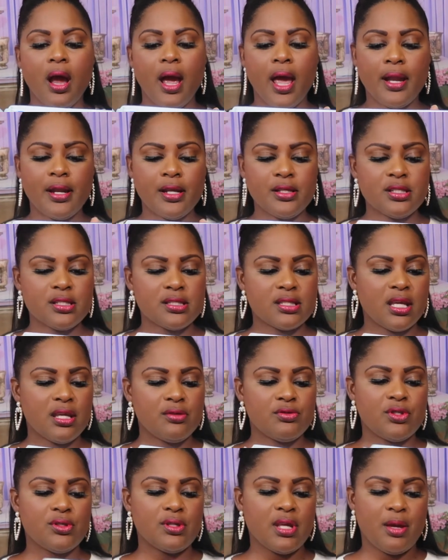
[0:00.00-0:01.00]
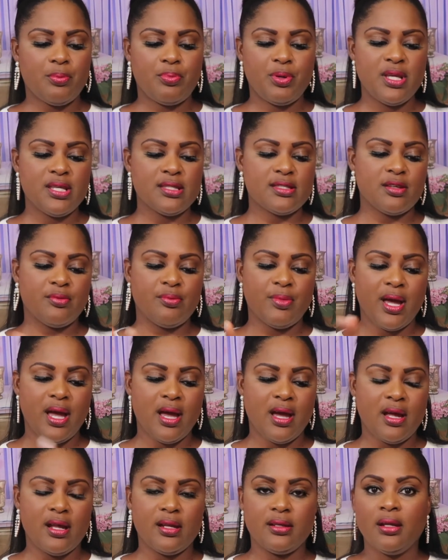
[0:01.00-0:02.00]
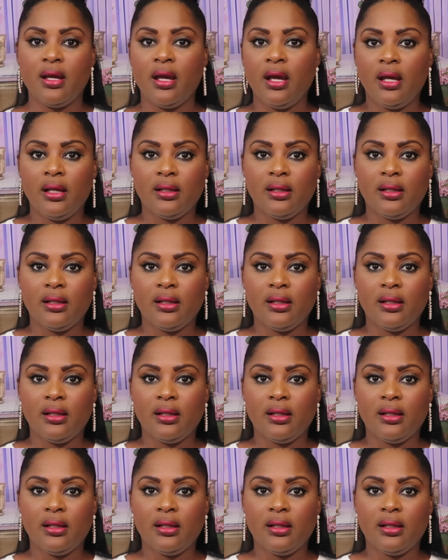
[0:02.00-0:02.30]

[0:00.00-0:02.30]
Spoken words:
and it just gives you that peace of mind.